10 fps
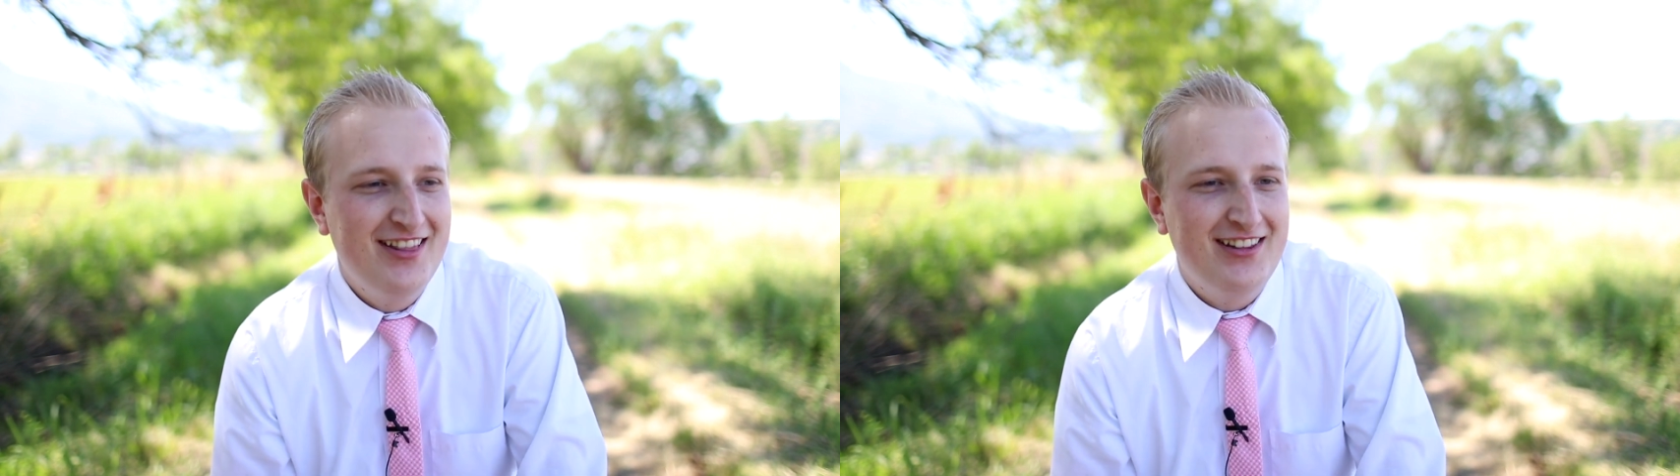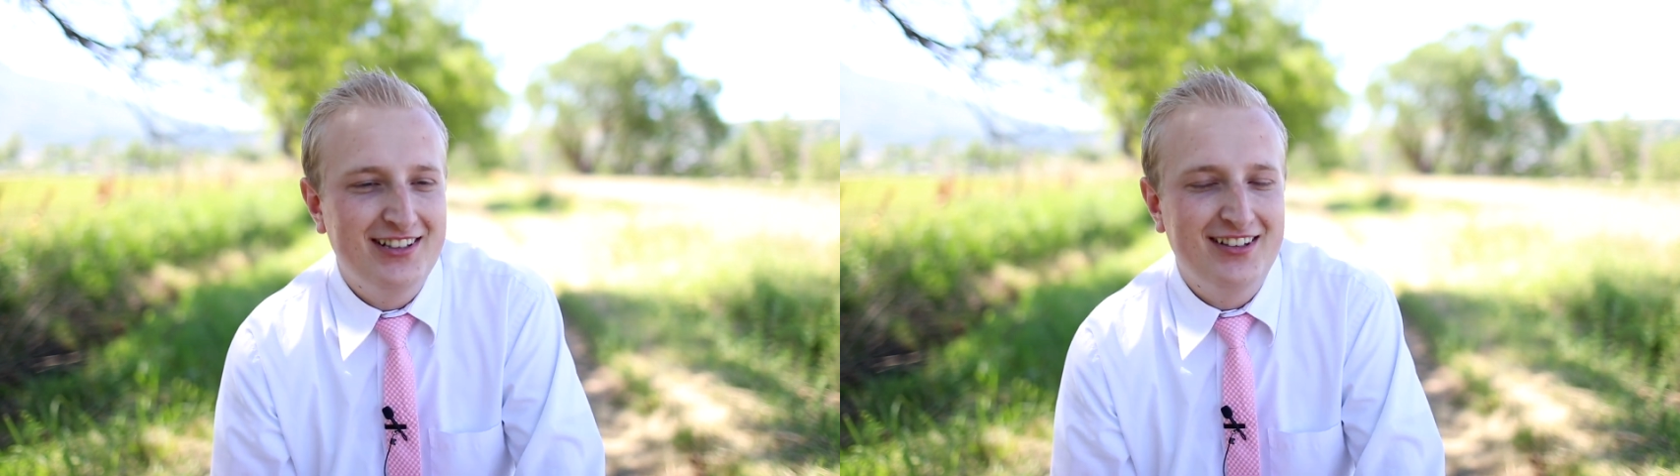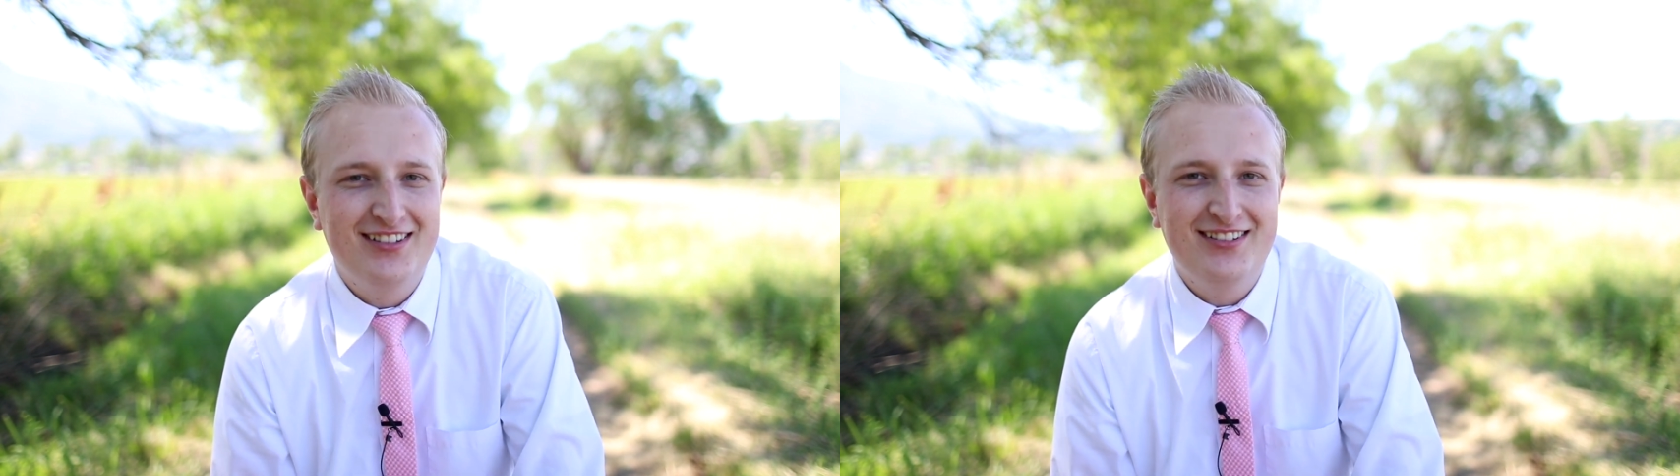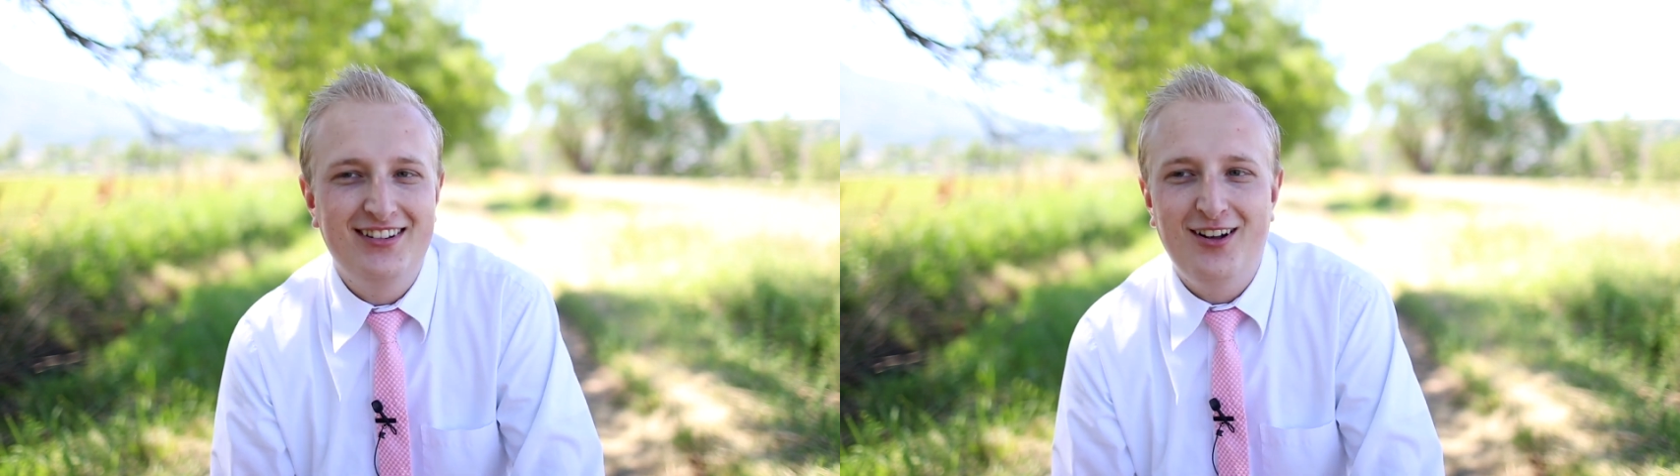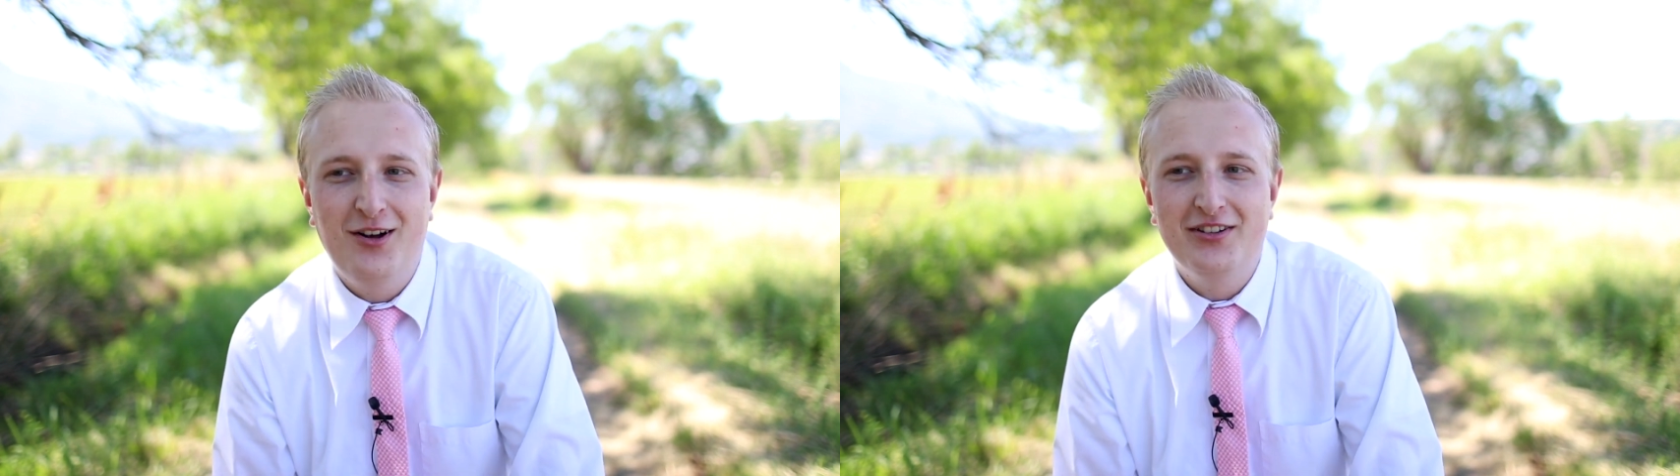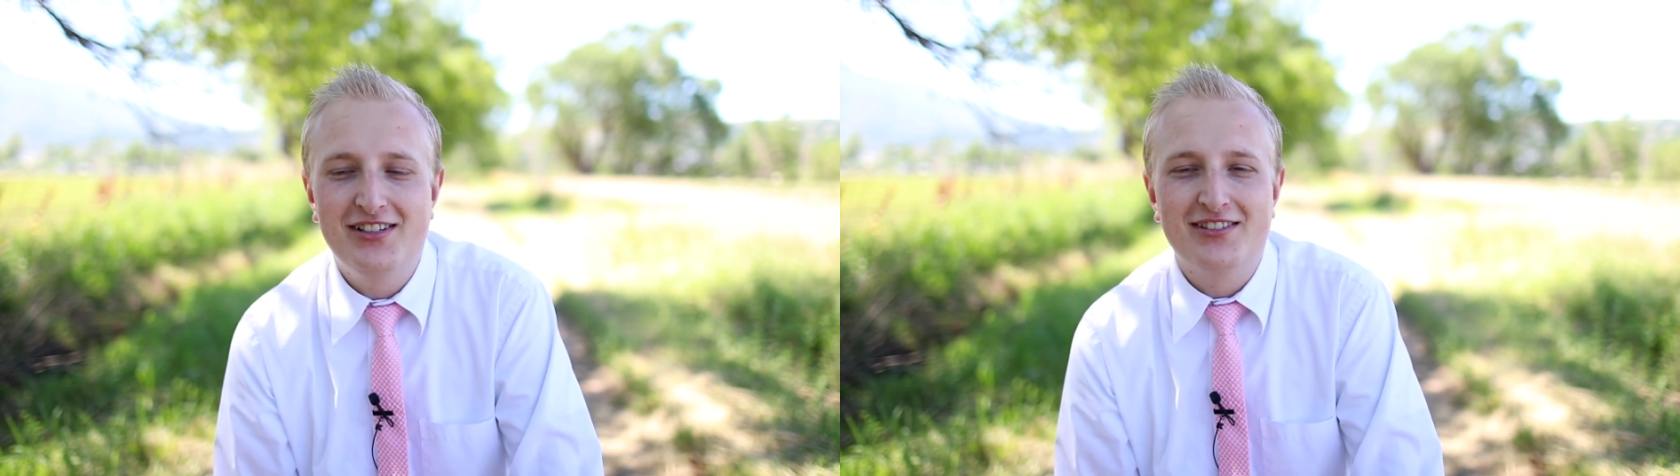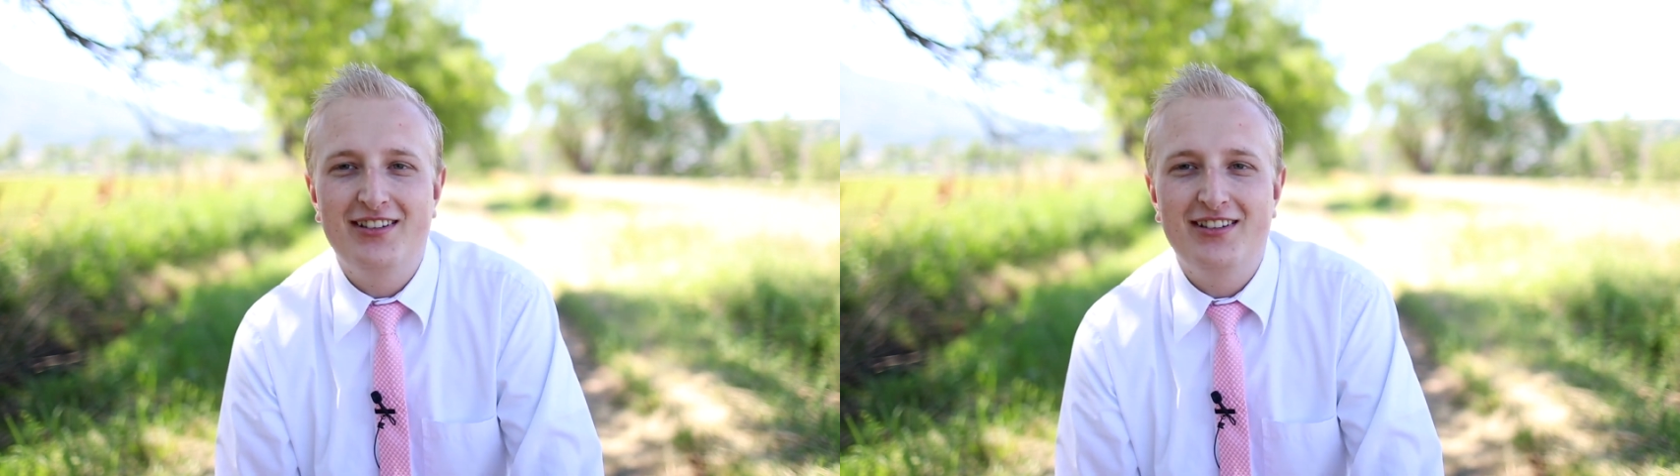like all these